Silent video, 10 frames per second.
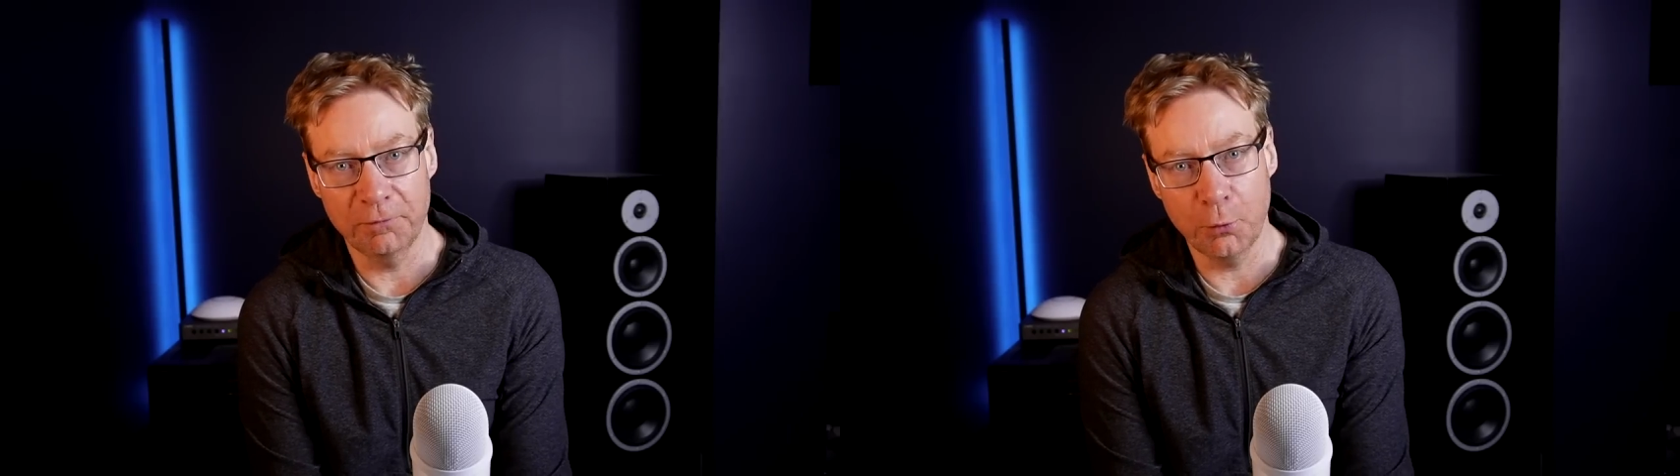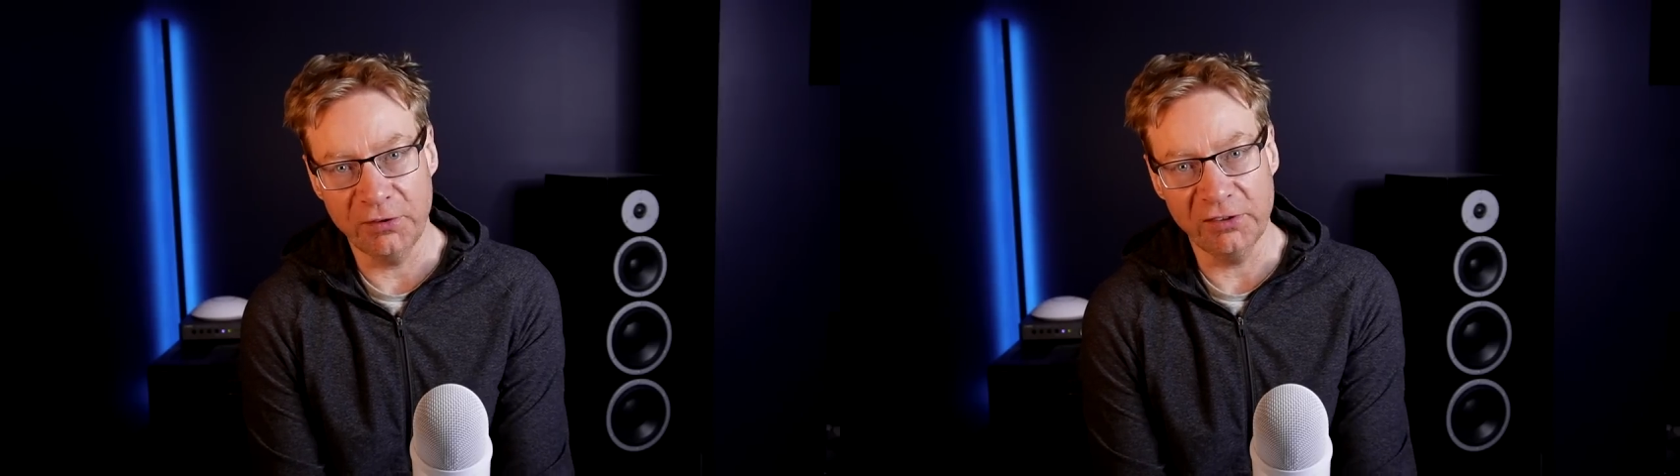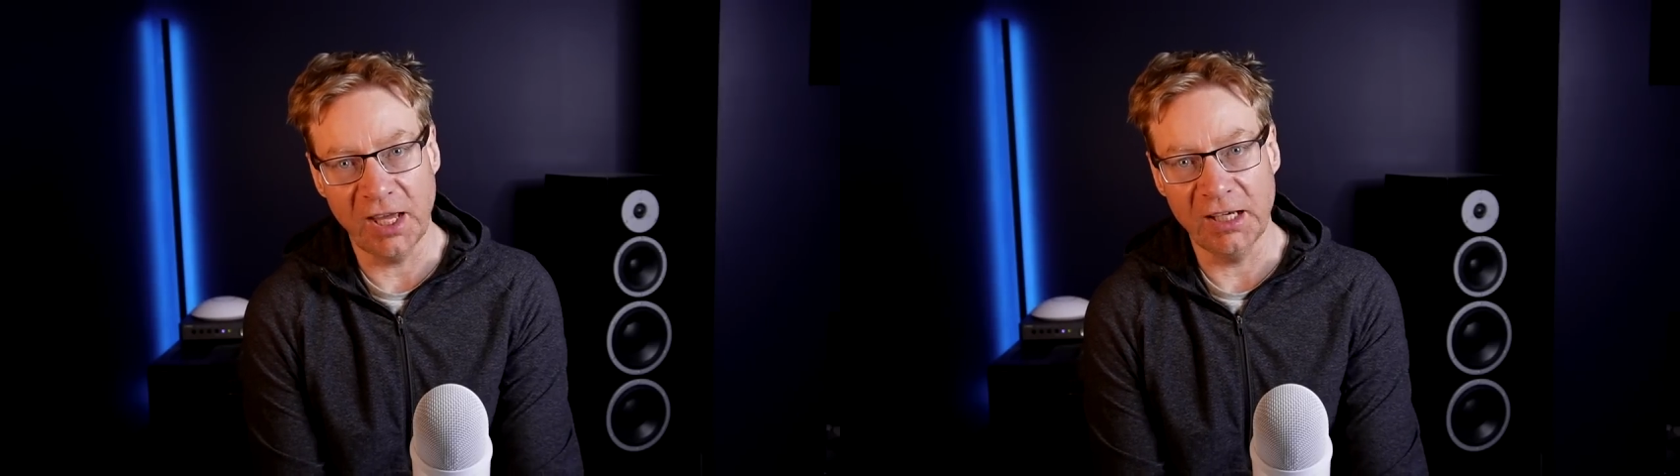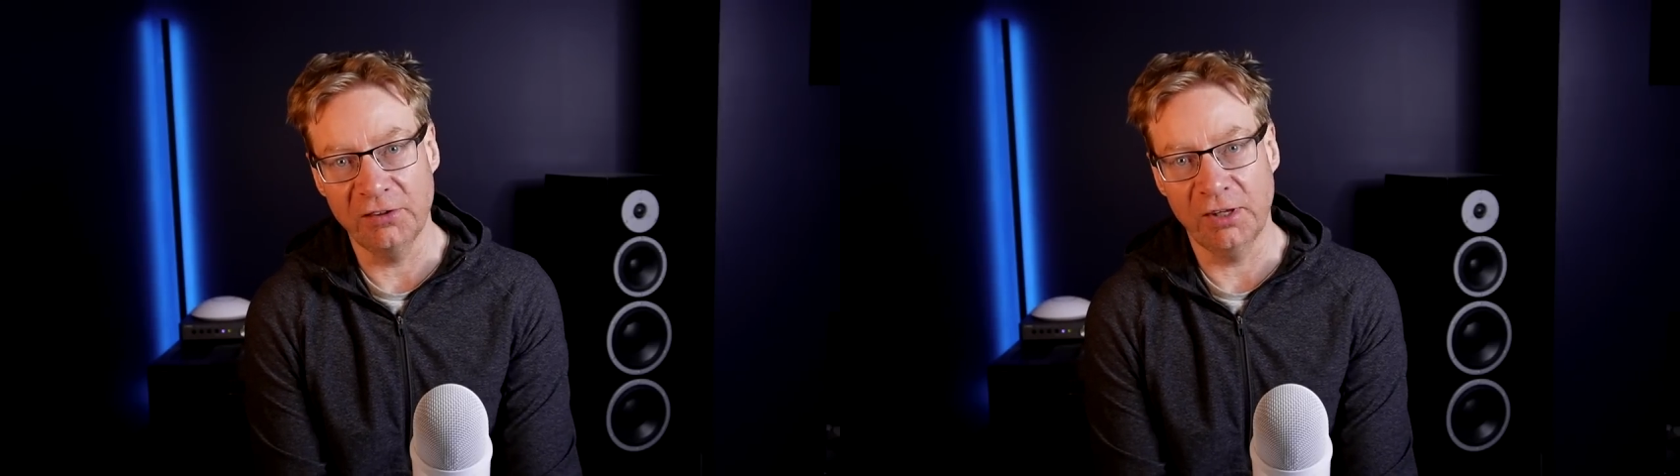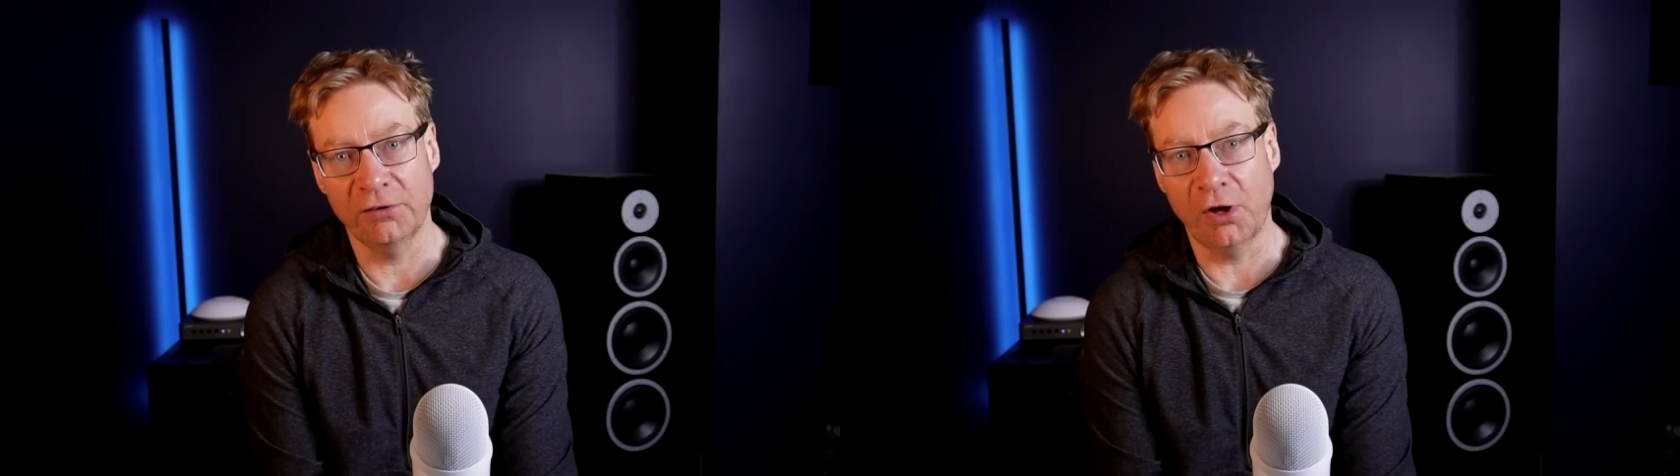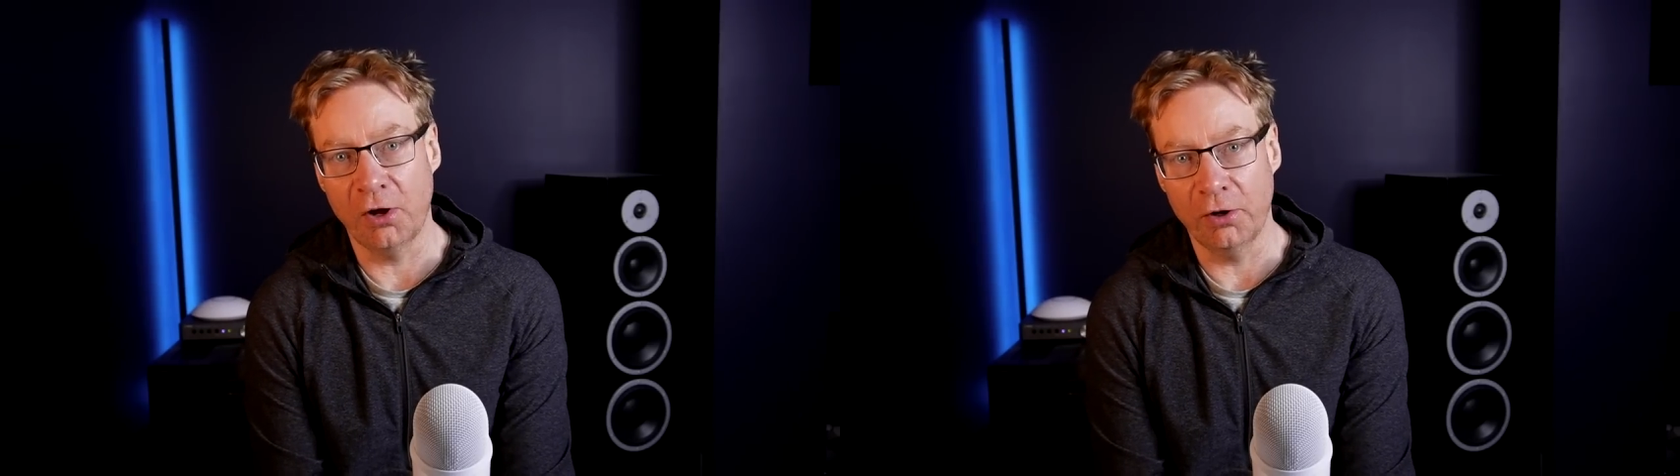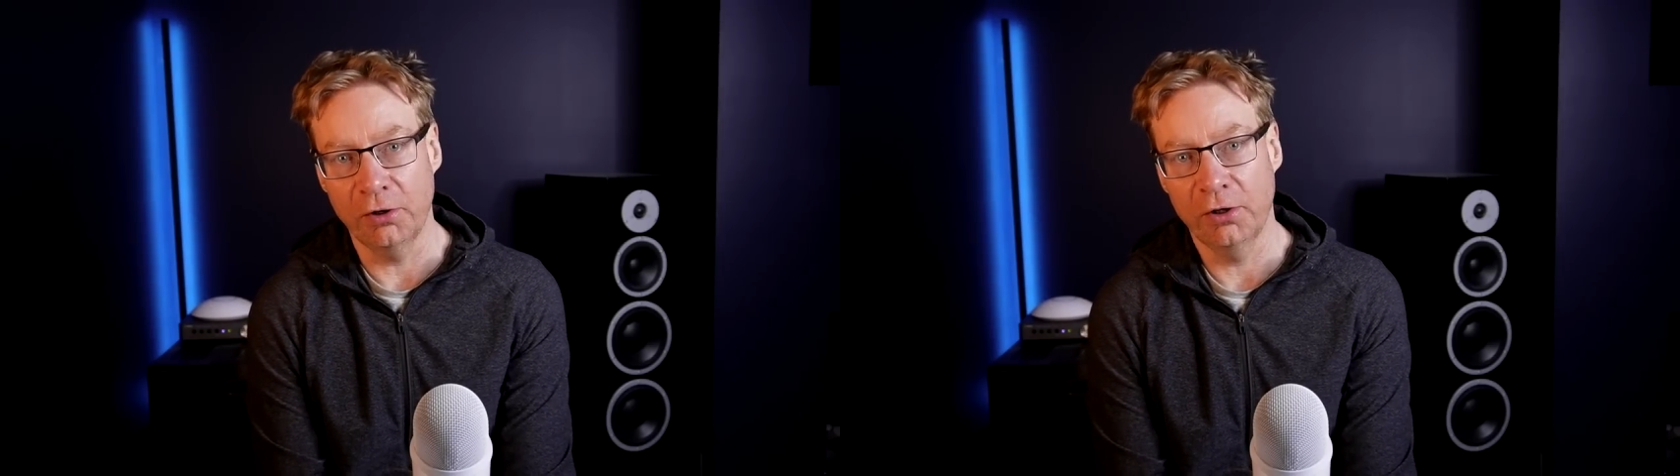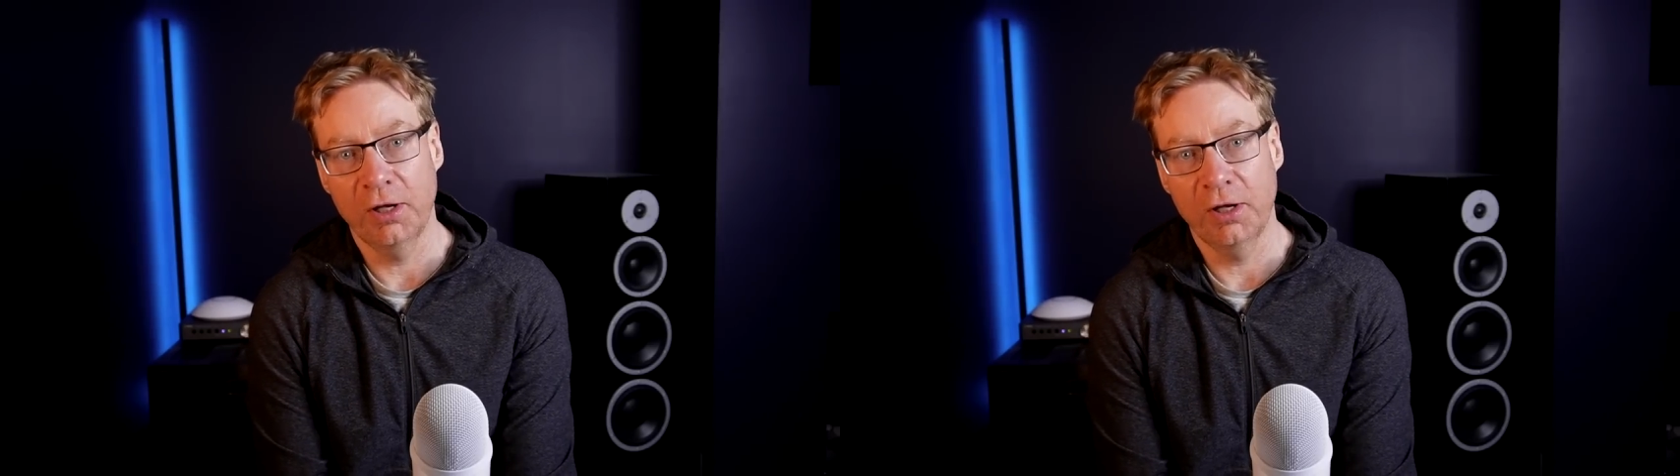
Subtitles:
4680 cells are